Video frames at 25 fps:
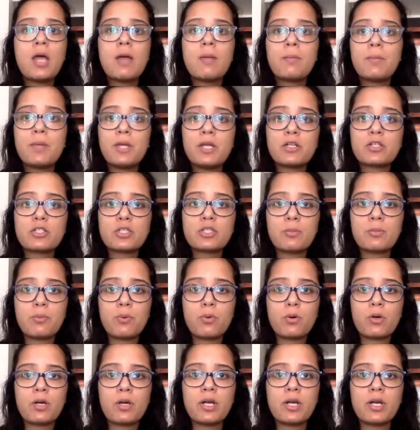peer
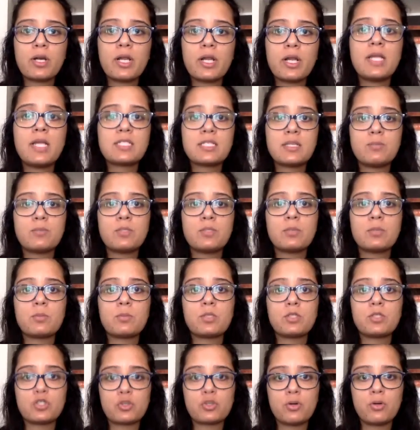support, and symptom
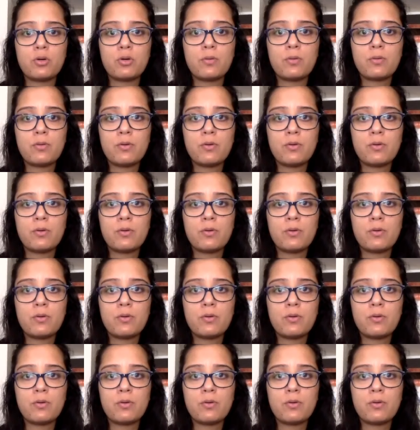control.